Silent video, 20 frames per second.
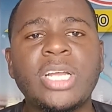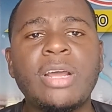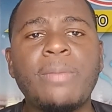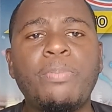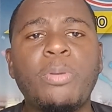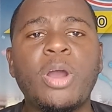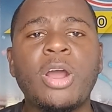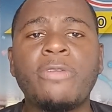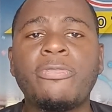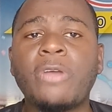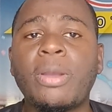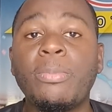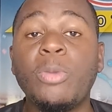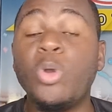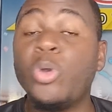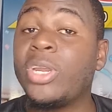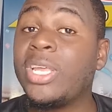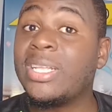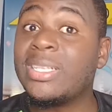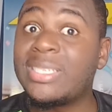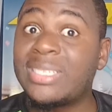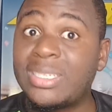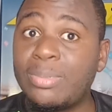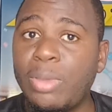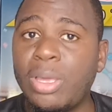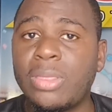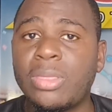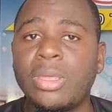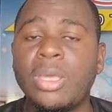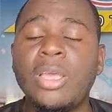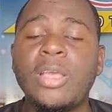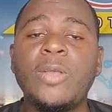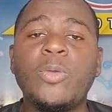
and apart from Odin Smith,